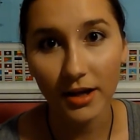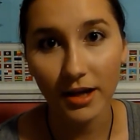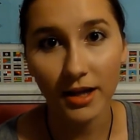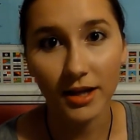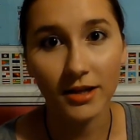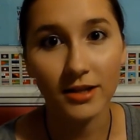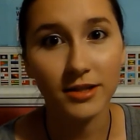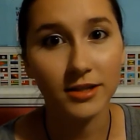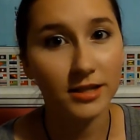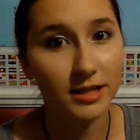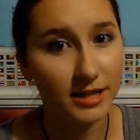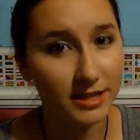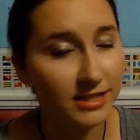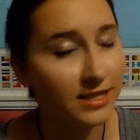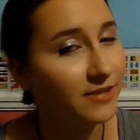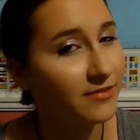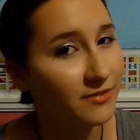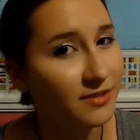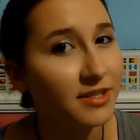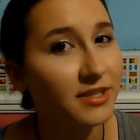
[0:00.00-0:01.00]
And it
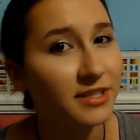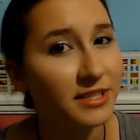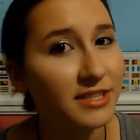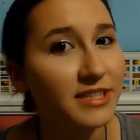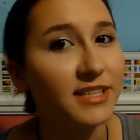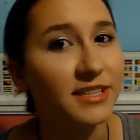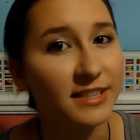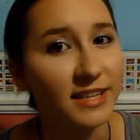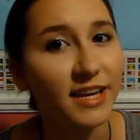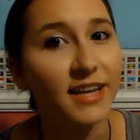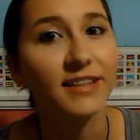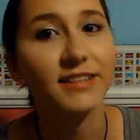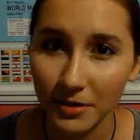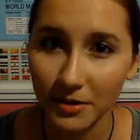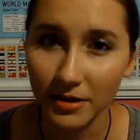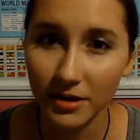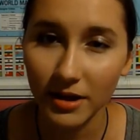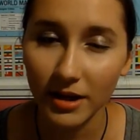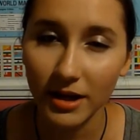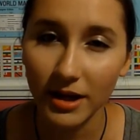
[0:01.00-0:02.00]
definitely did that.
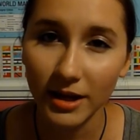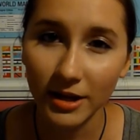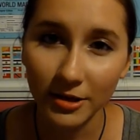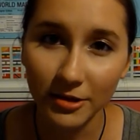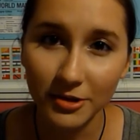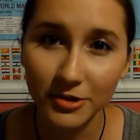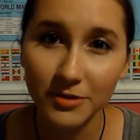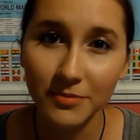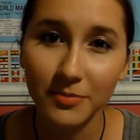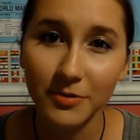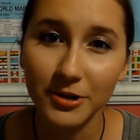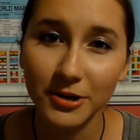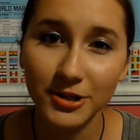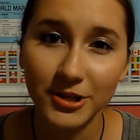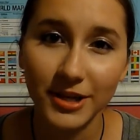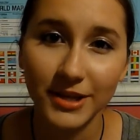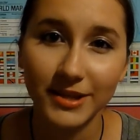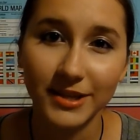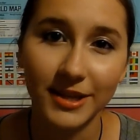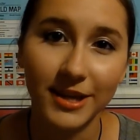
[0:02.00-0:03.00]
I learned to
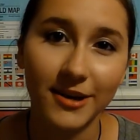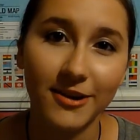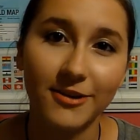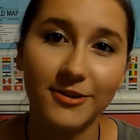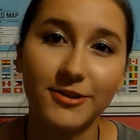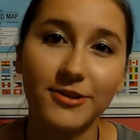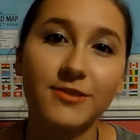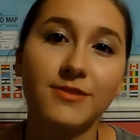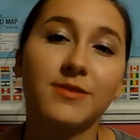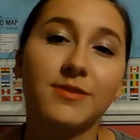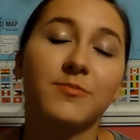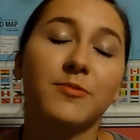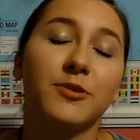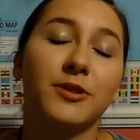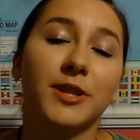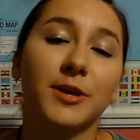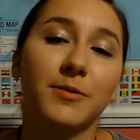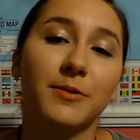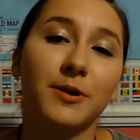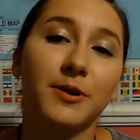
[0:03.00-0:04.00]
appreciate the characters and what
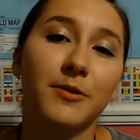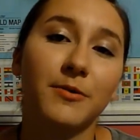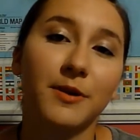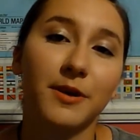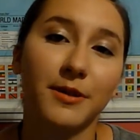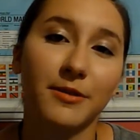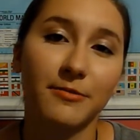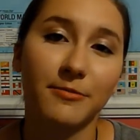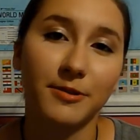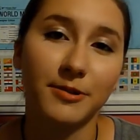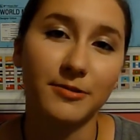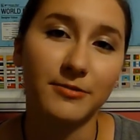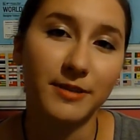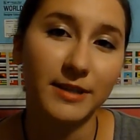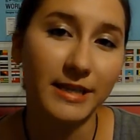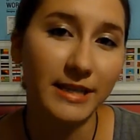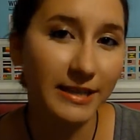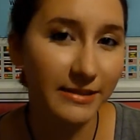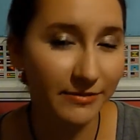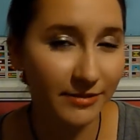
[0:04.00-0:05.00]
they were going through,
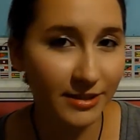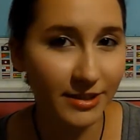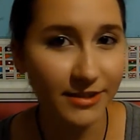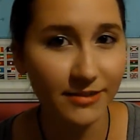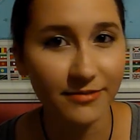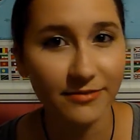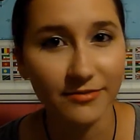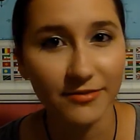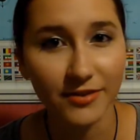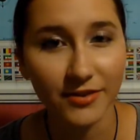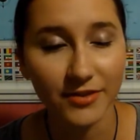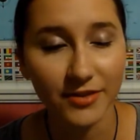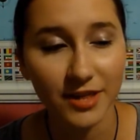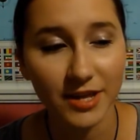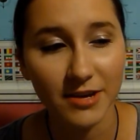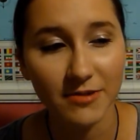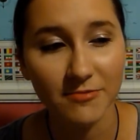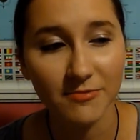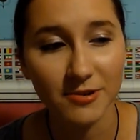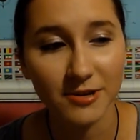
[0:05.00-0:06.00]
even if
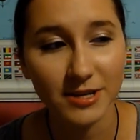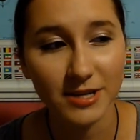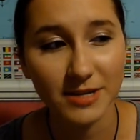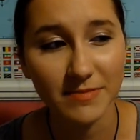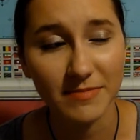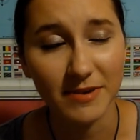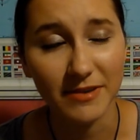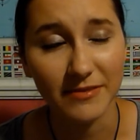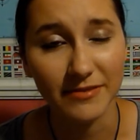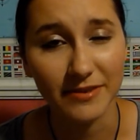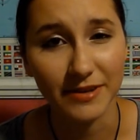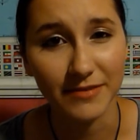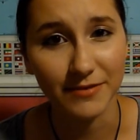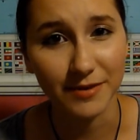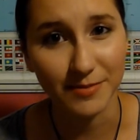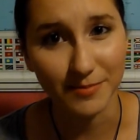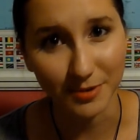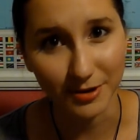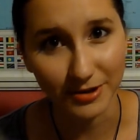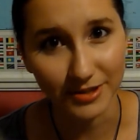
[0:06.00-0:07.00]
they weren't my
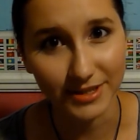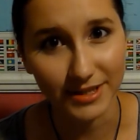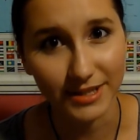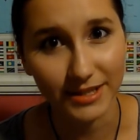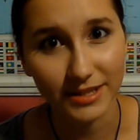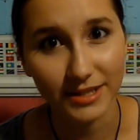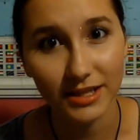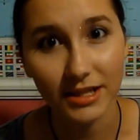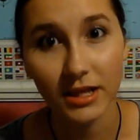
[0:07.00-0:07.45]
favorite person,